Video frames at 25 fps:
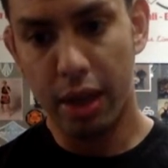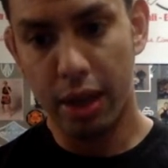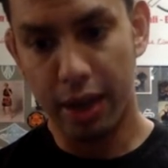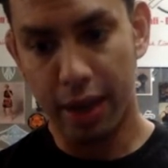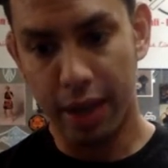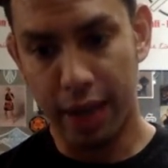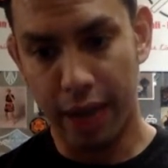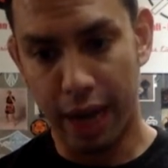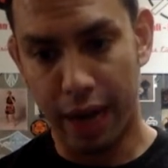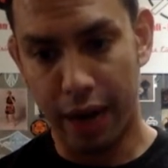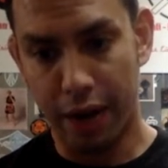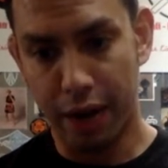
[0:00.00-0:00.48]

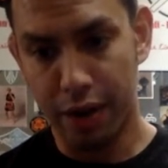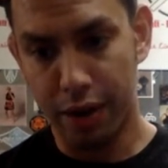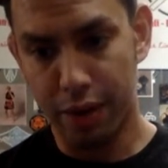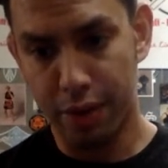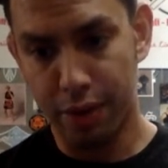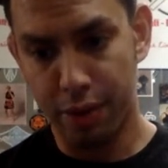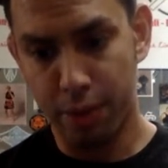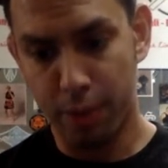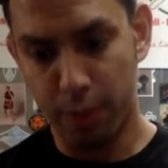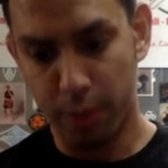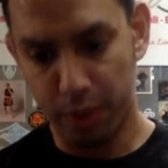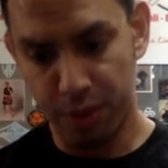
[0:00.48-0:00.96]
get out of
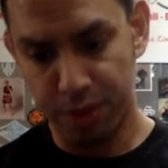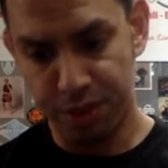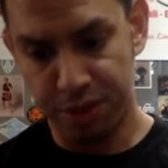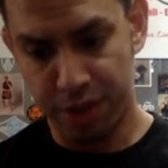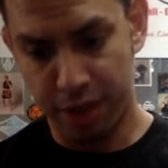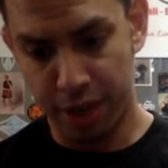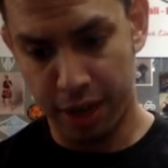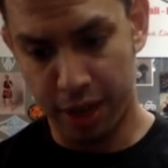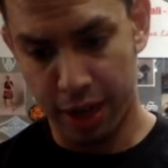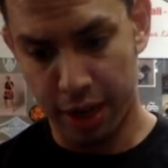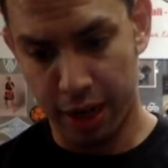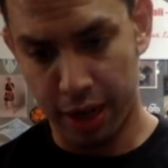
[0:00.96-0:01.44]
your
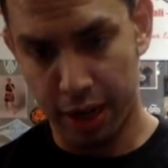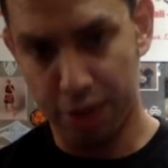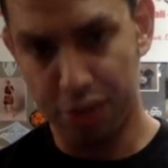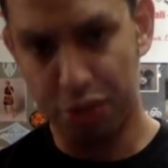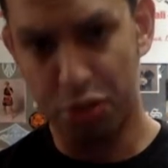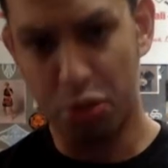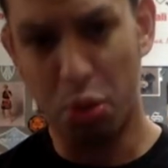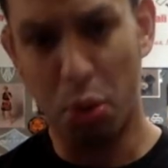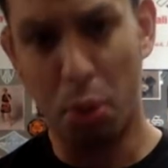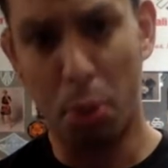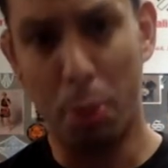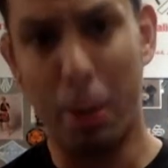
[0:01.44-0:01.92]
wheelchair, get
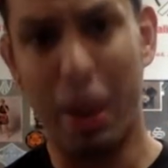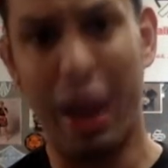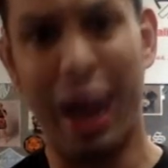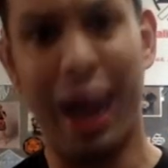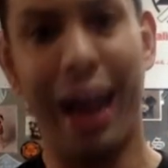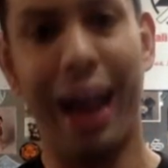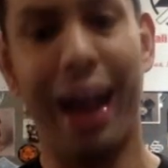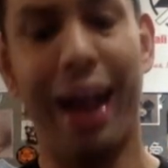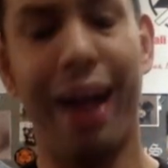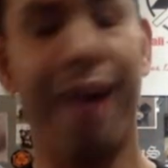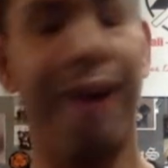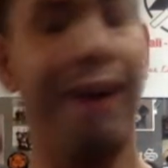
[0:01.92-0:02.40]
onto a mat,
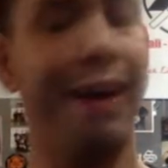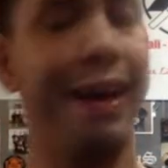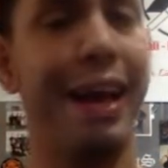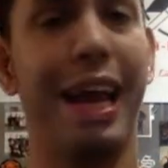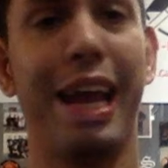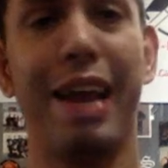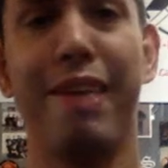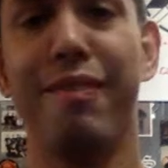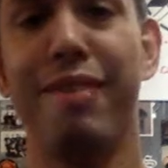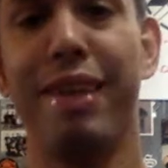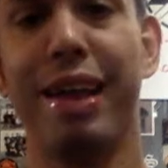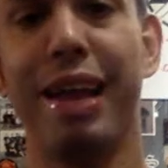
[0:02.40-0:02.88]
get
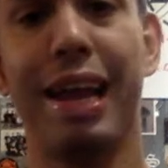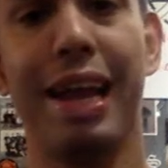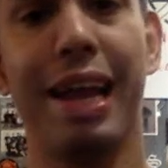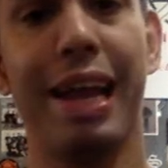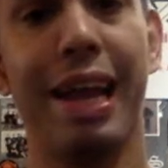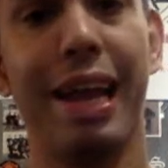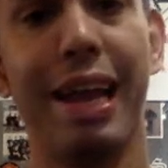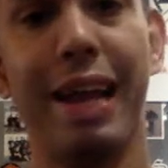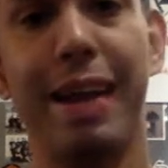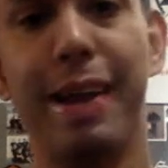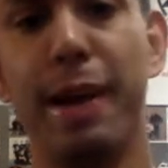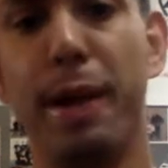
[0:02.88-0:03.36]

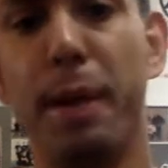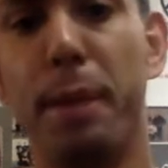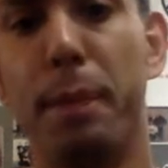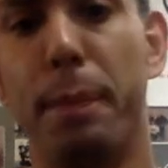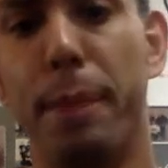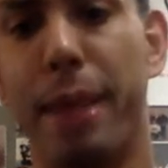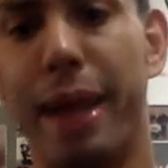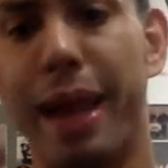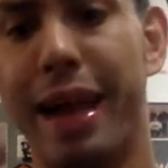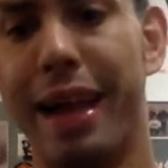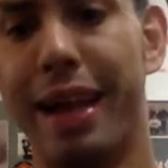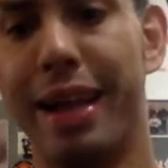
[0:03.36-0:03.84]
in your
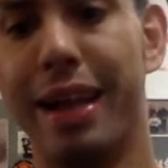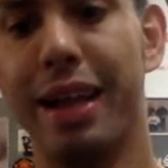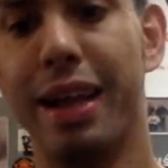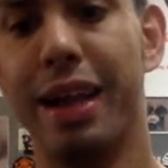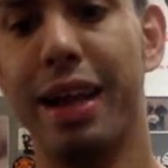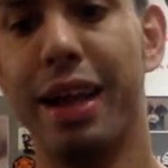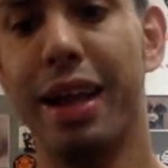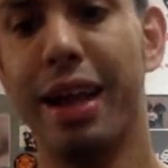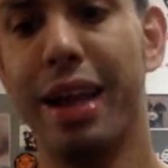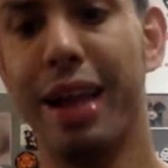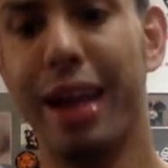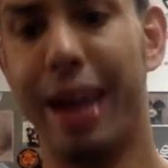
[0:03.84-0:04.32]
bed
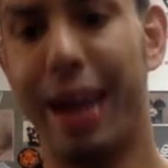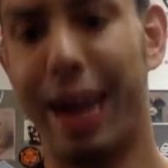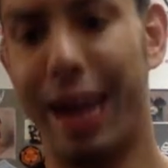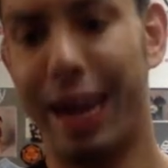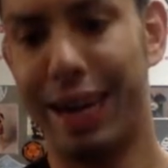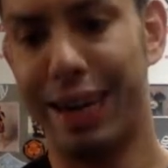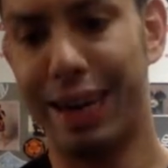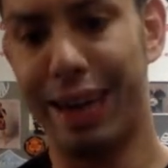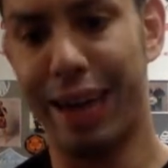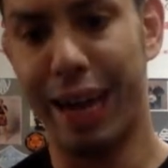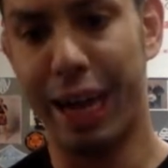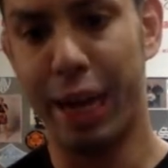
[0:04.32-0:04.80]

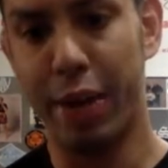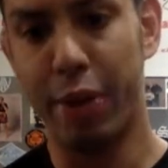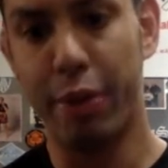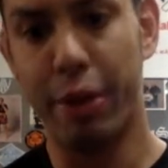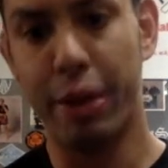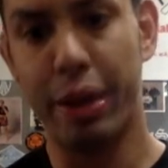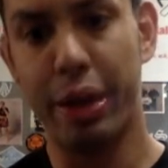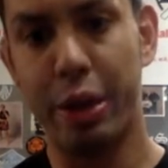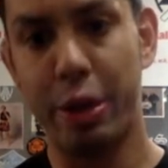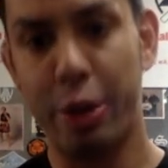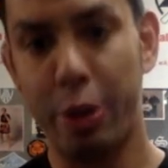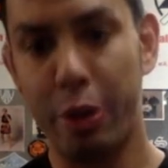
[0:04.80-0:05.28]
at night. You
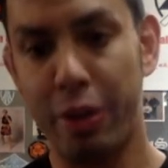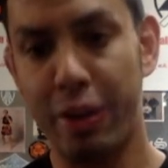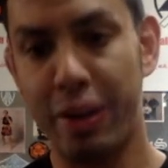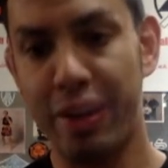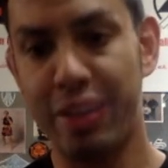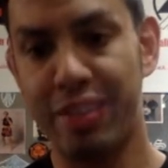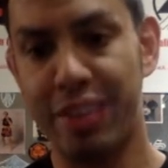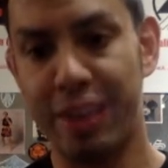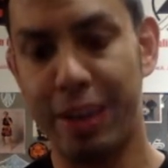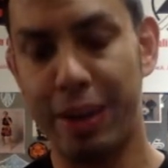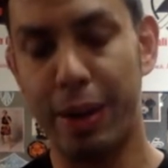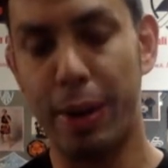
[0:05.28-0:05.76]
can do
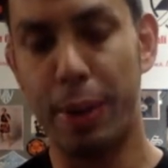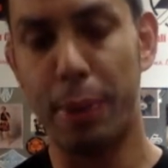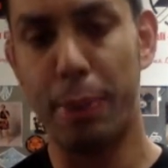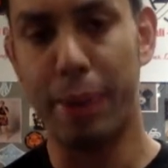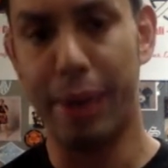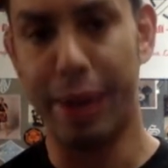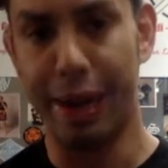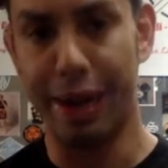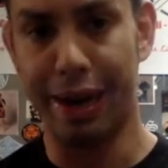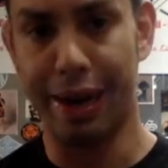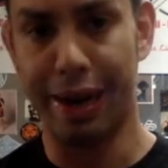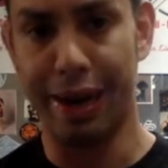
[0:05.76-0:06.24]
these in your
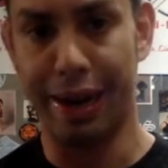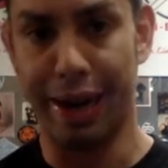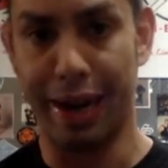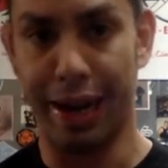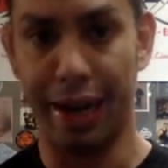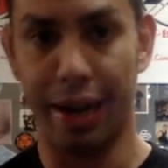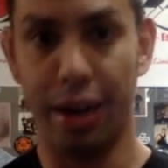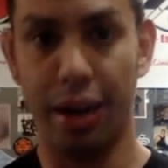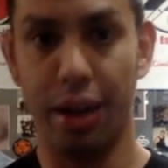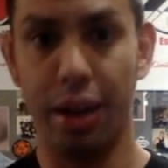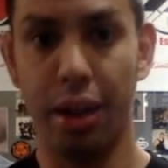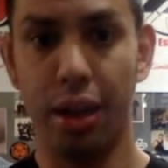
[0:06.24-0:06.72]
bed at night.
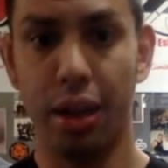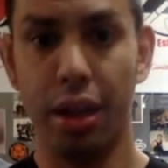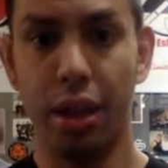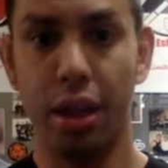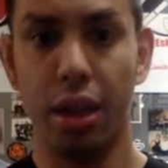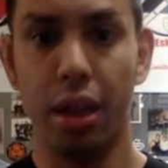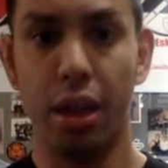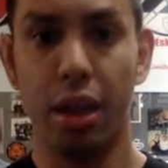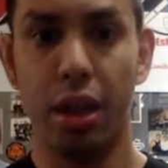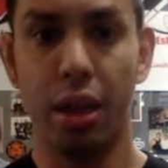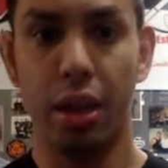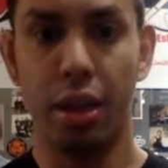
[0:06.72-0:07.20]

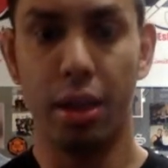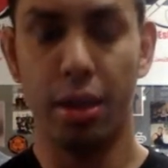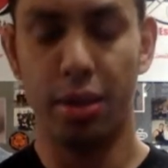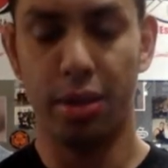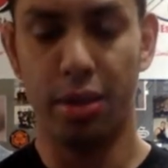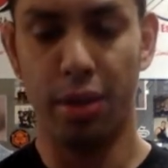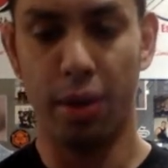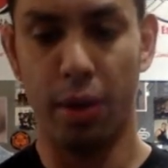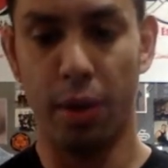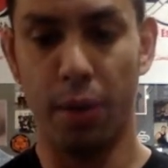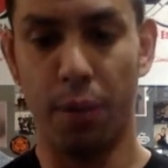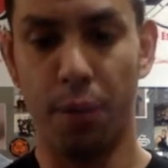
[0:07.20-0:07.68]

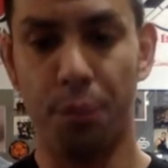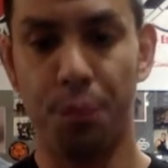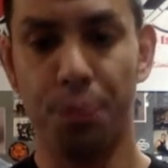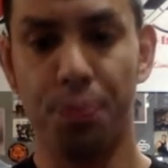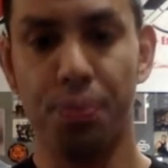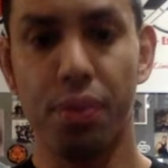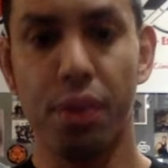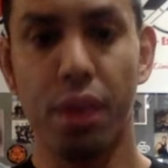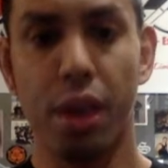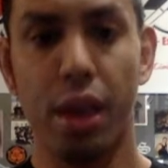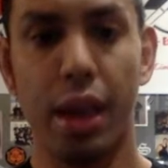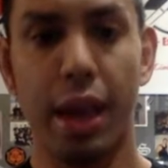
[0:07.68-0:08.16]
So,
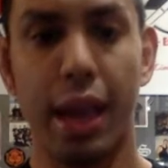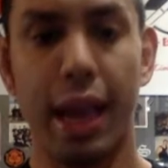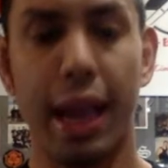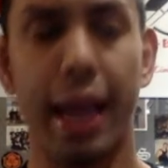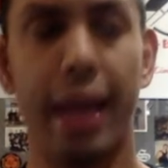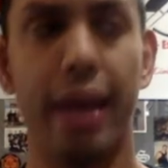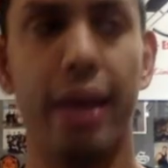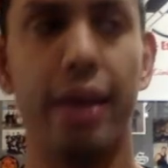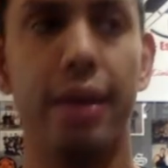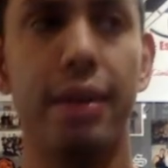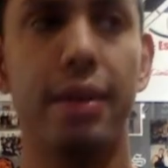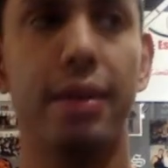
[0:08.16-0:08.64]

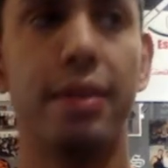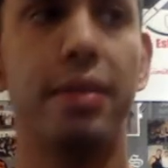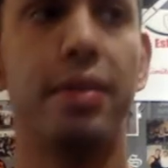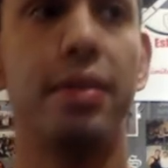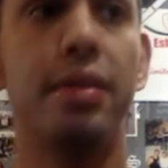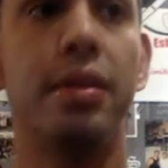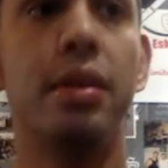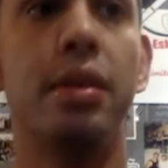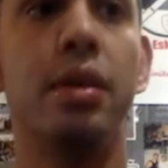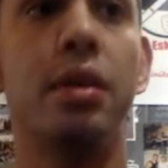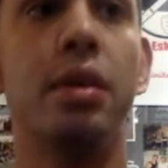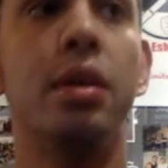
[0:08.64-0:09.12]
and
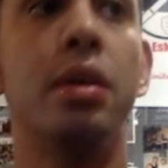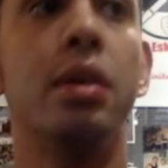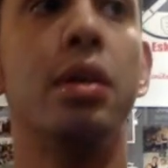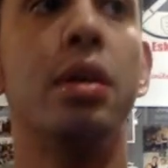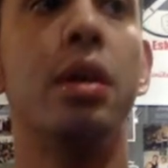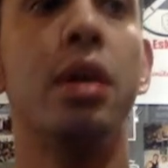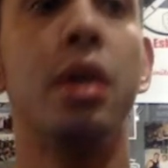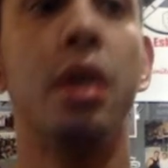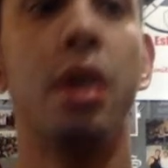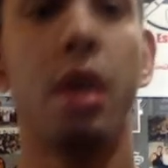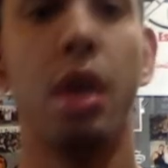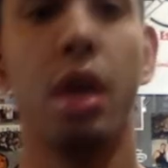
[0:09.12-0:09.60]

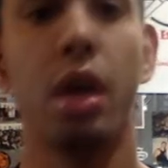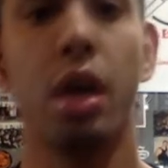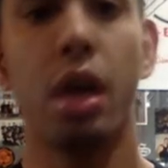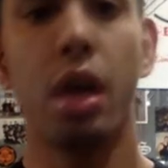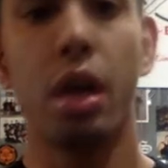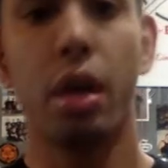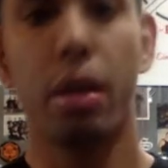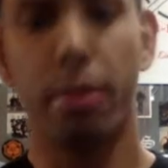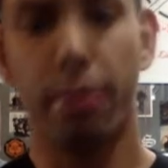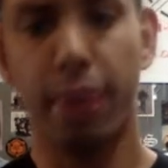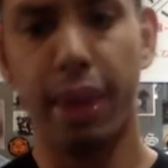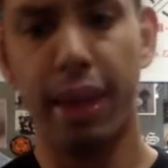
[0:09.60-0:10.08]

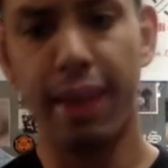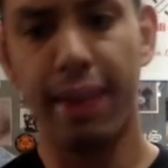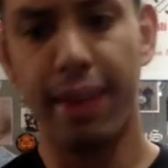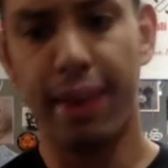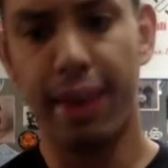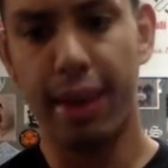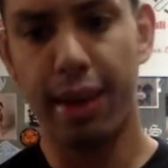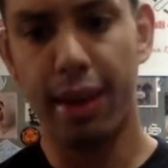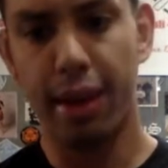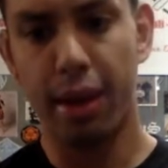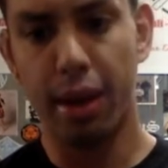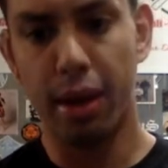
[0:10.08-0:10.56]

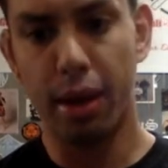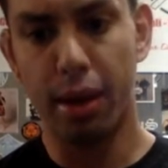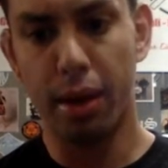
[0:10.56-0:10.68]
really,